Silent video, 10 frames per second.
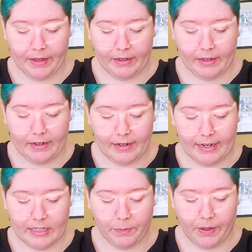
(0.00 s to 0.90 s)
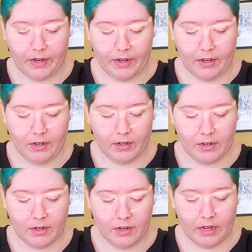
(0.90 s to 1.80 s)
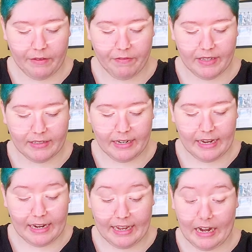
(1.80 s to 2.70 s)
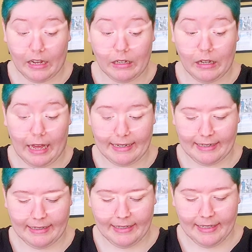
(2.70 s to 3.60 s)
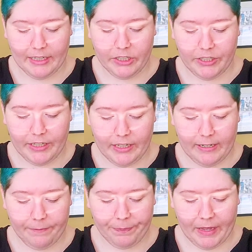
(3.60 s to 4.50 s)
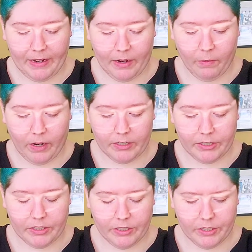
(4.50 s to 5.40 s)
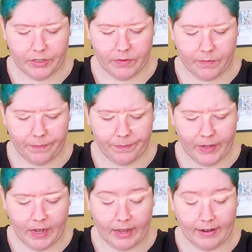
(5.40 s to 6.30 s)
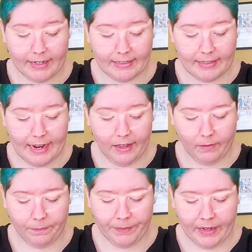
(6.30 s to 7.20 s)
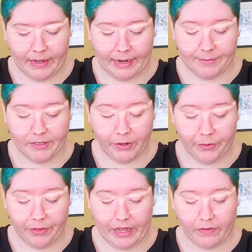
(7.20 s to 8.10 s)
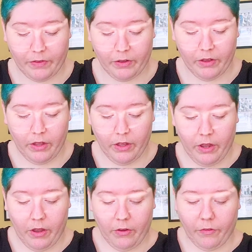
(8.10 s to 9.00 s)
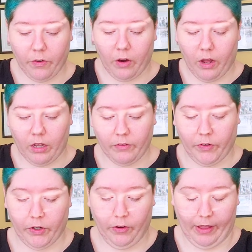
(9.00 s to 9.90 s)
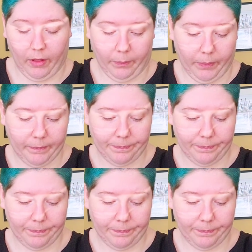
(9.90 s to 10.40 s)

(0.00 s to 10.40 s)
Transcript: Indy has been investigating it a lot. She and I watched A Knight's Tale. I'm so thankful for all of her help.